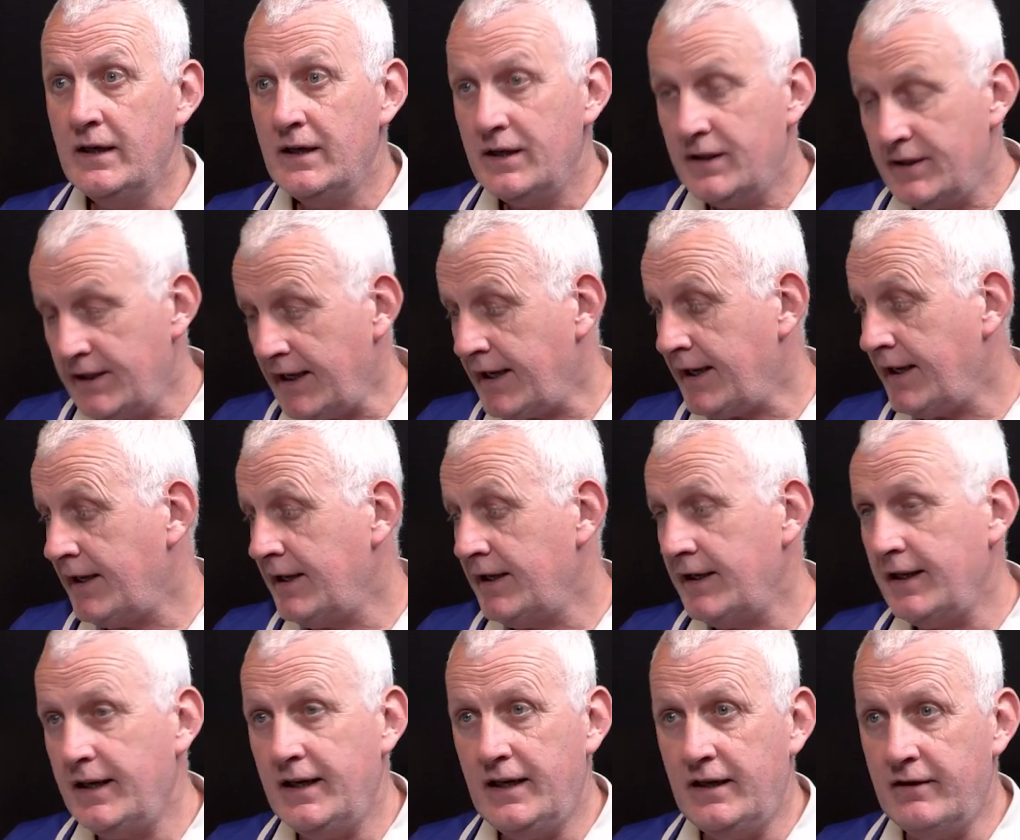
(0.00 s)

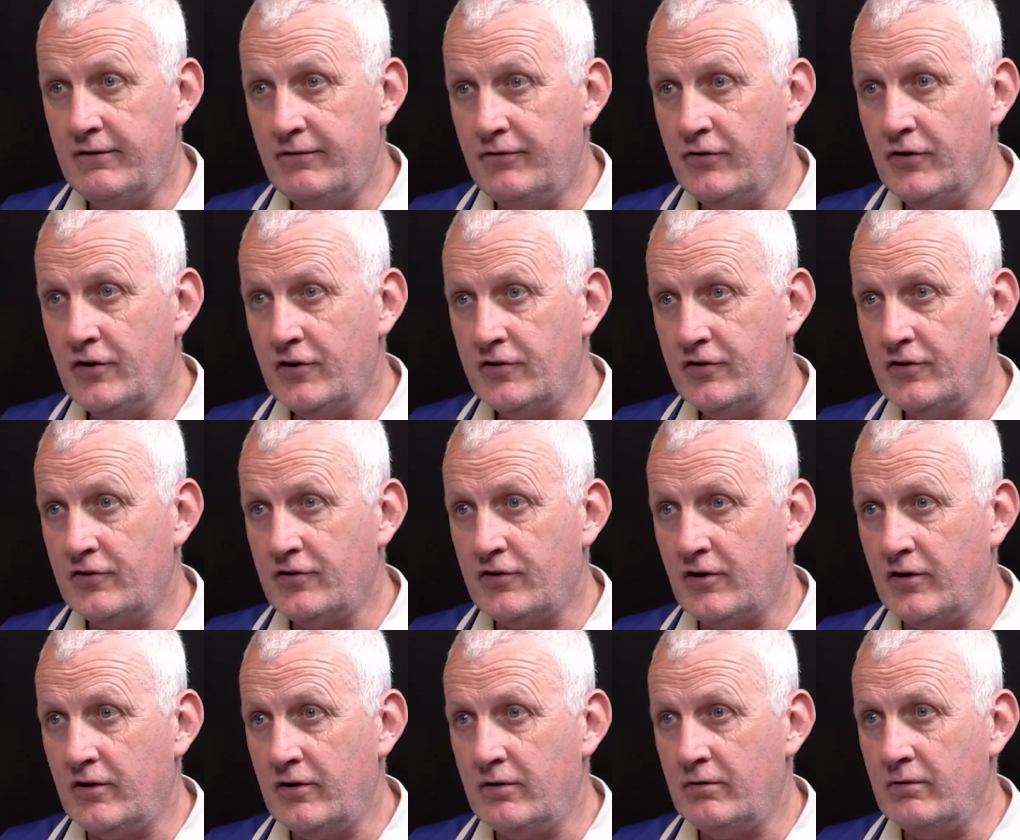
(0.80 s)
Secondly, he's
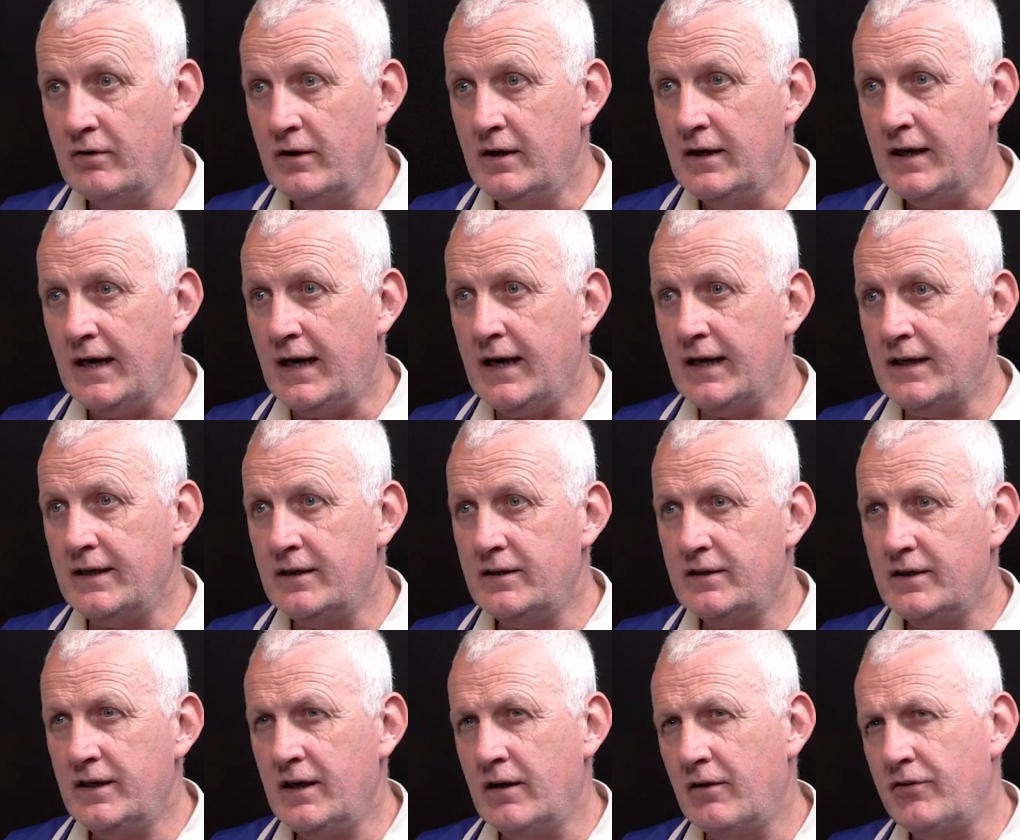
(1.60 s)
versatile.
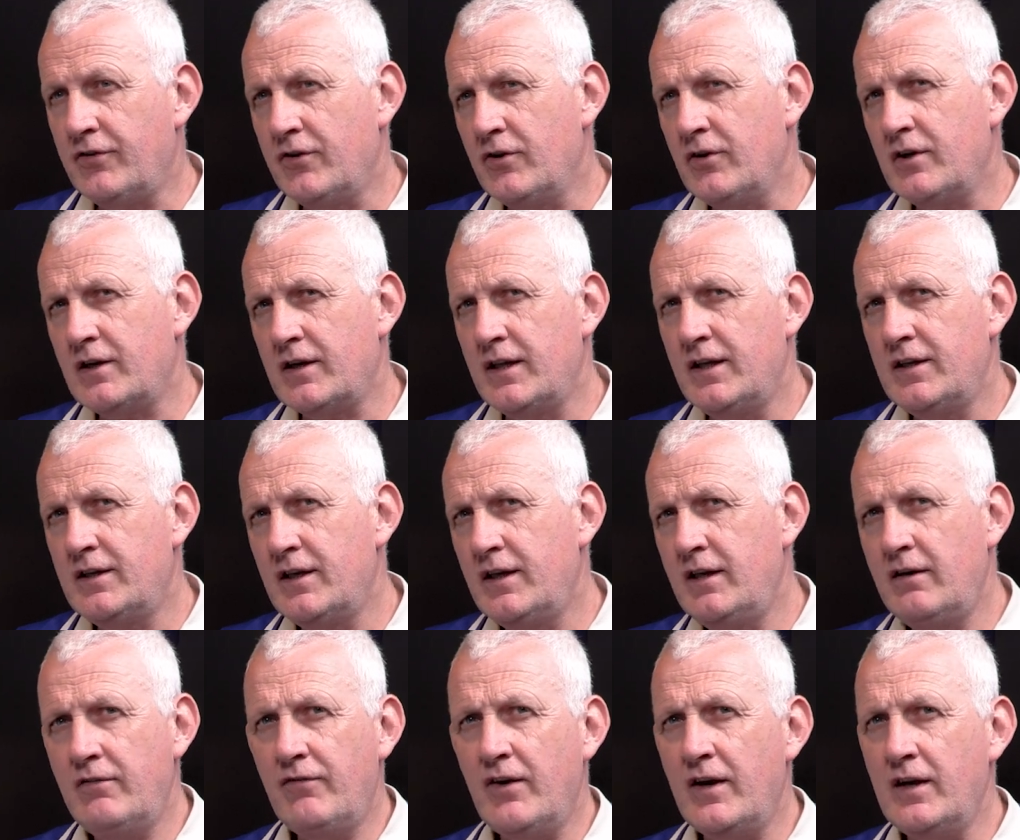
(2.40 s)
And, thirdly, he's
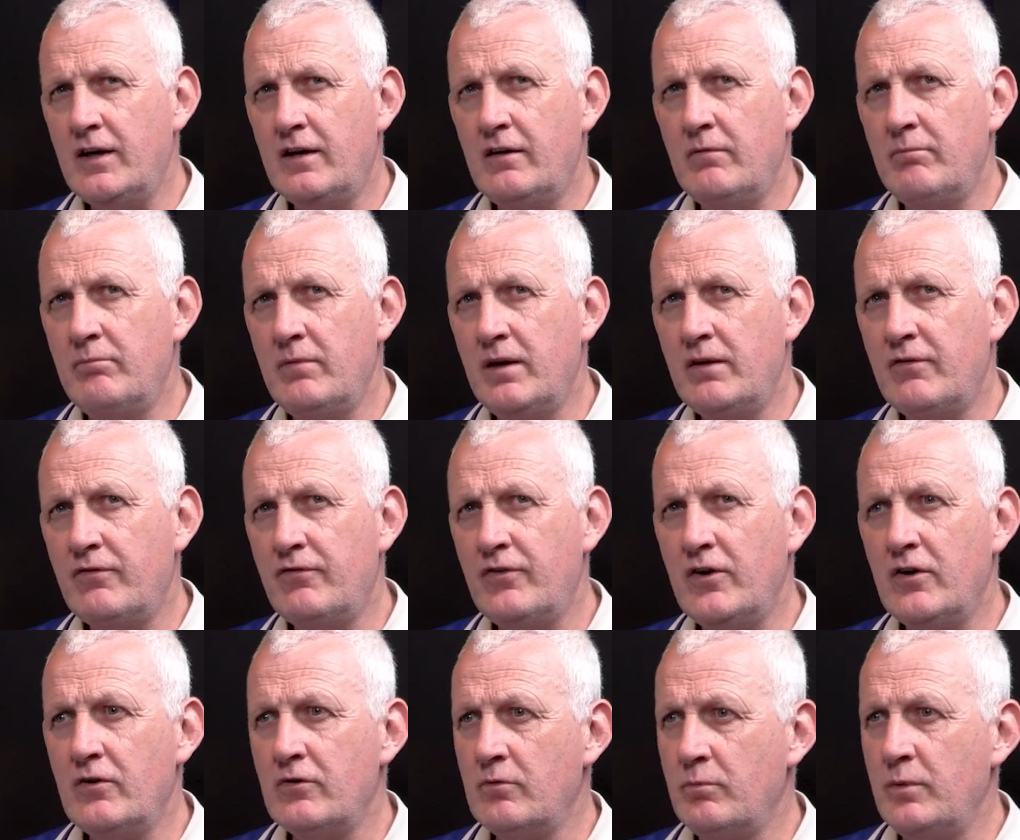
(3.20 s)
a defensive
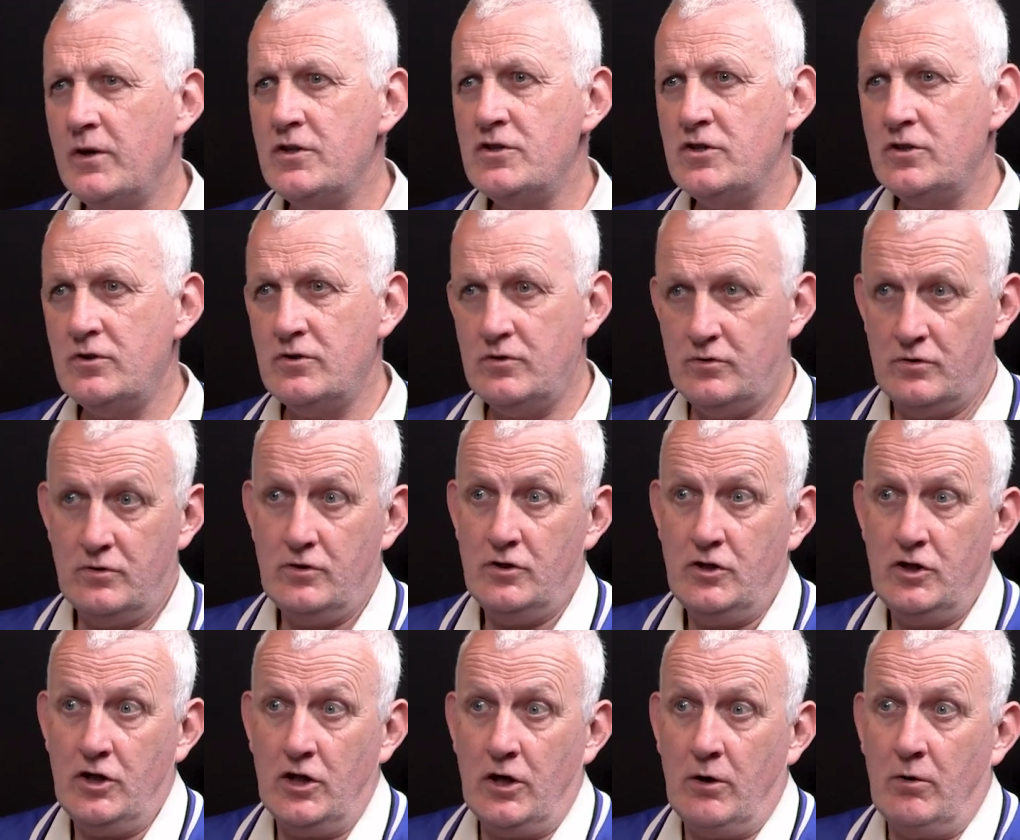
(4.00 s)
midfielder, which,
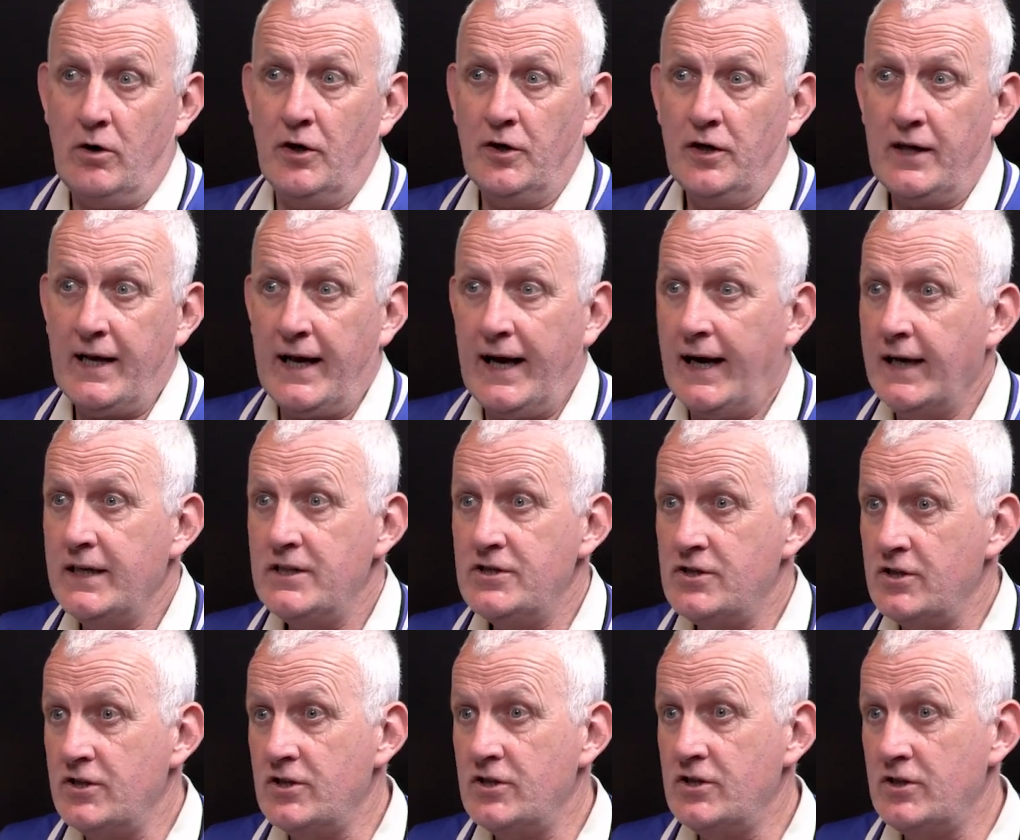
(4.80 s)
on
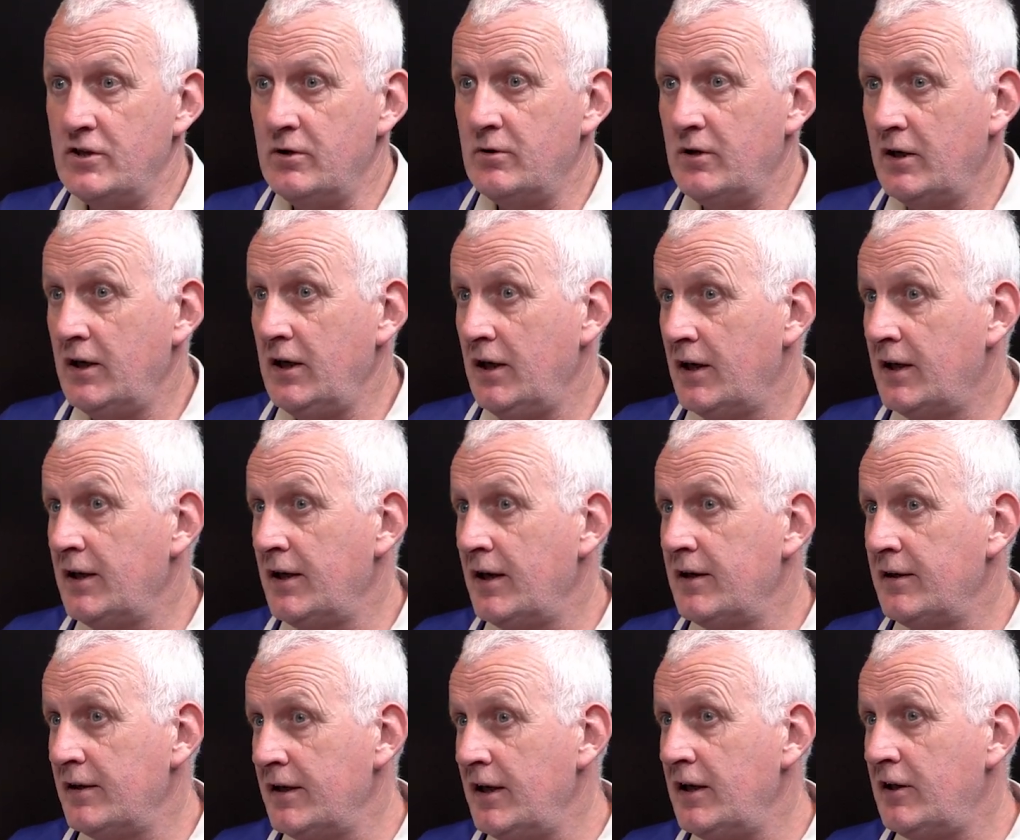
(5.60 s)
occasions, you're
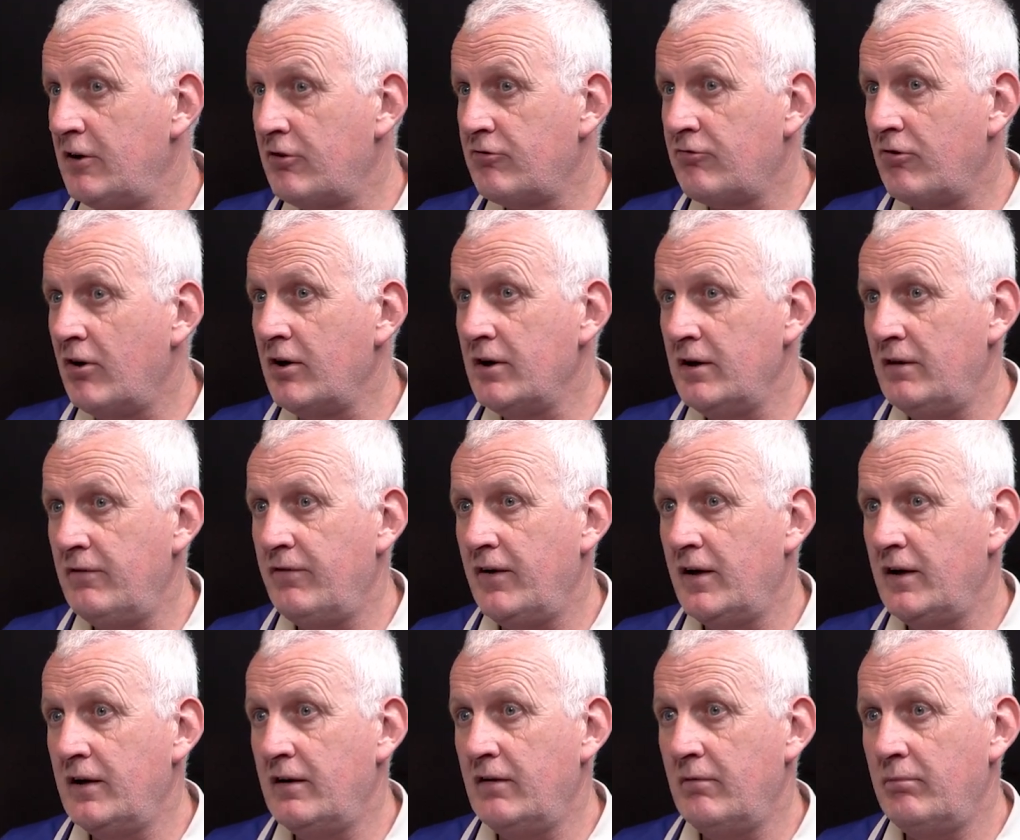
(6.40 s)
going to need strong
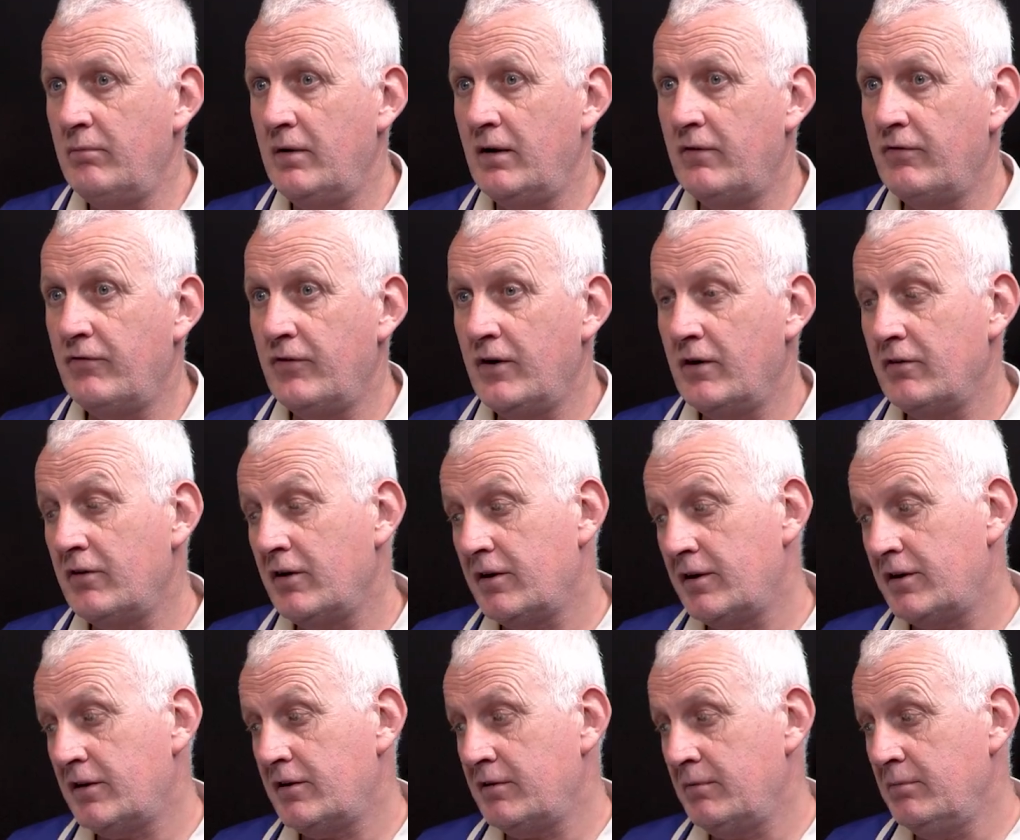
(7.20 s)
defensive
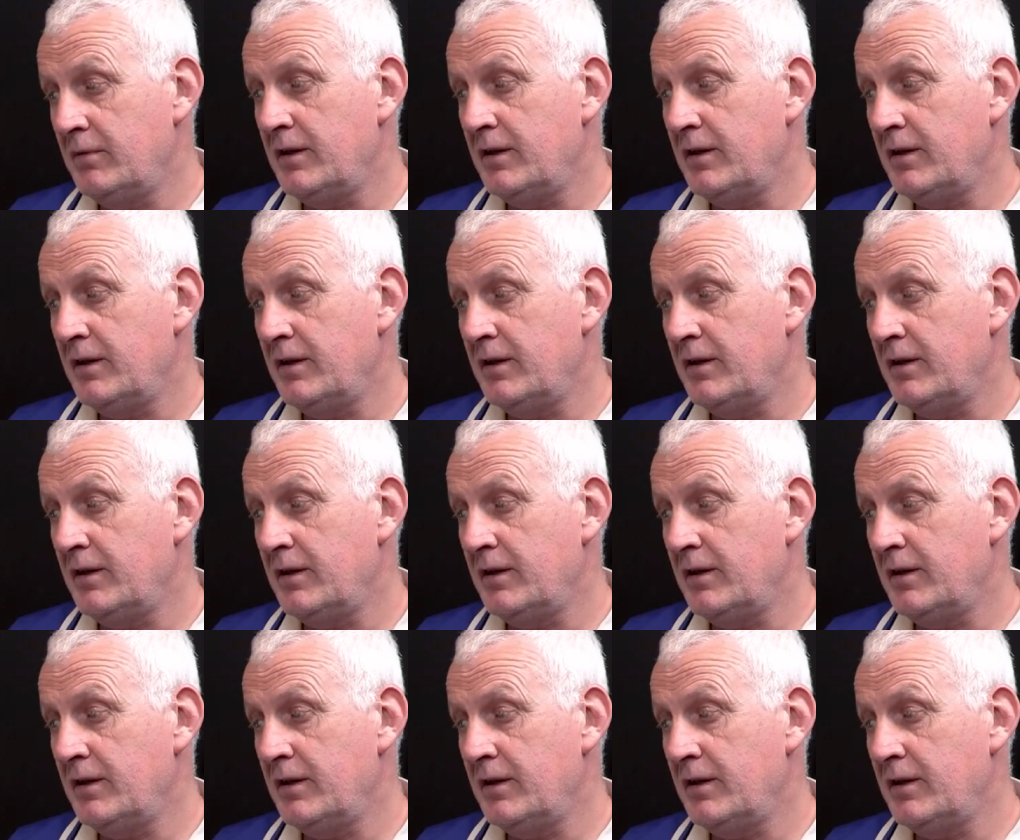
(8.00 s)
midfielders, to